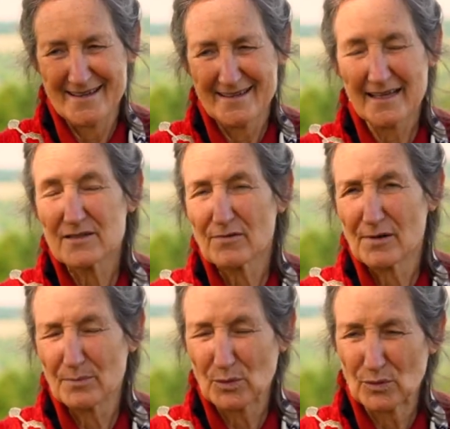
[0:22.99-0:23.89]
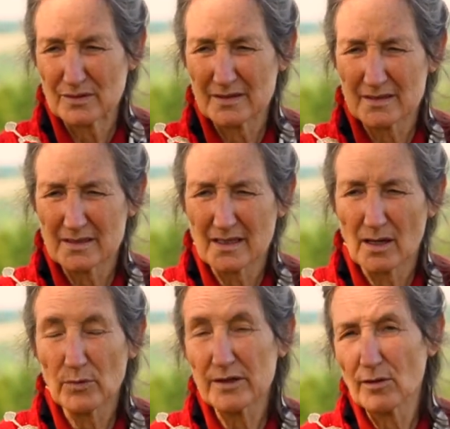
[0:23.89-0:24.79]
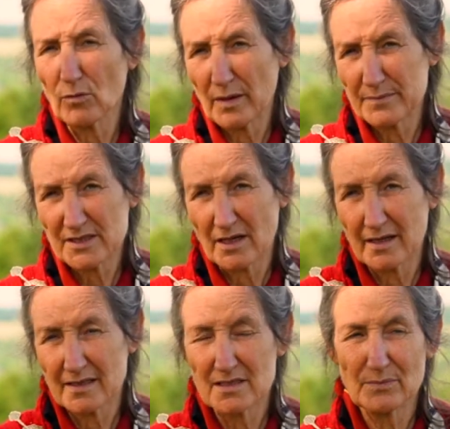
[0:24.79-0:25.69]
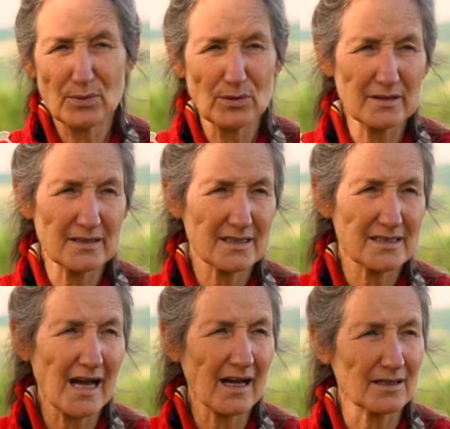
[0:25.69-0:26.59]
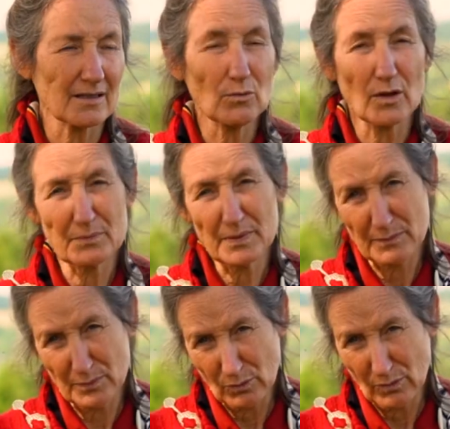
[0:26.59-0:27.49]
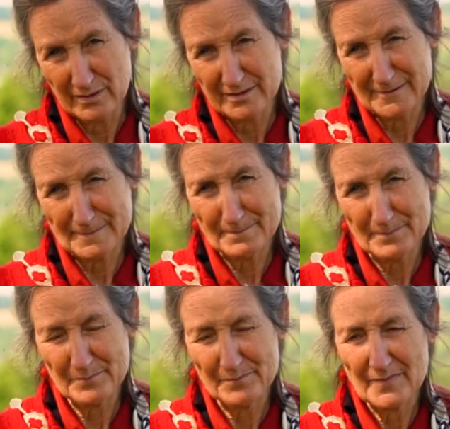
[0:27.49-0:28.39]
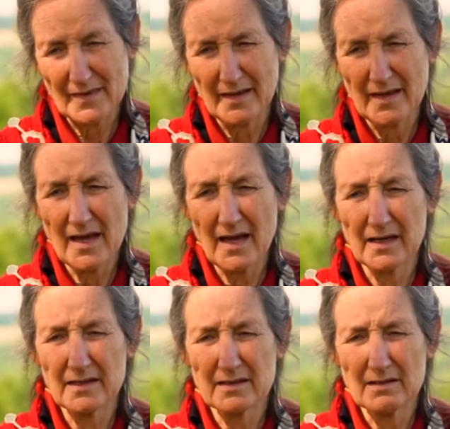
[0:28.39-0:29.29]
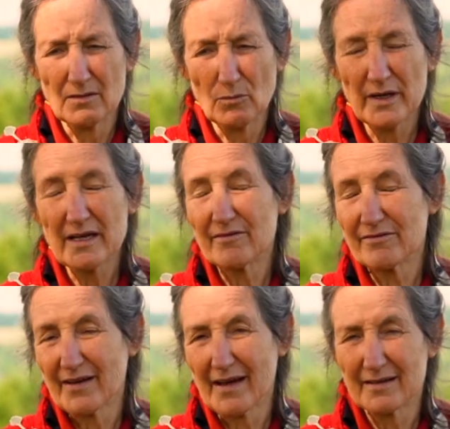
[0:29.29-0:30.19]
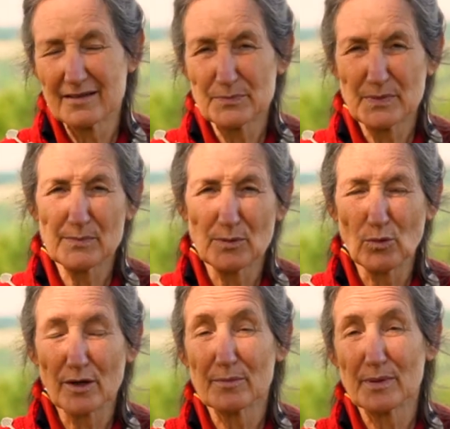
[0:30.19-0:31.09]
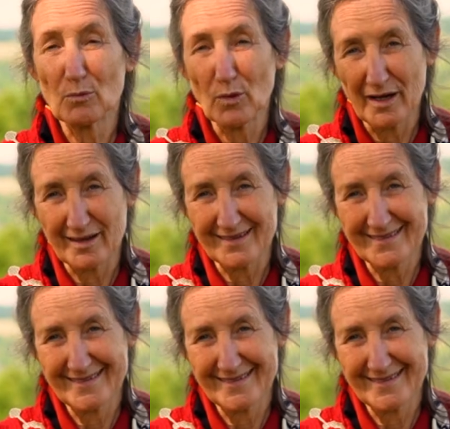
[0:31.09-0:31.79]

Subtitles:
That's very important. And with your website, it's important to target what people want. And we have found people want to be well.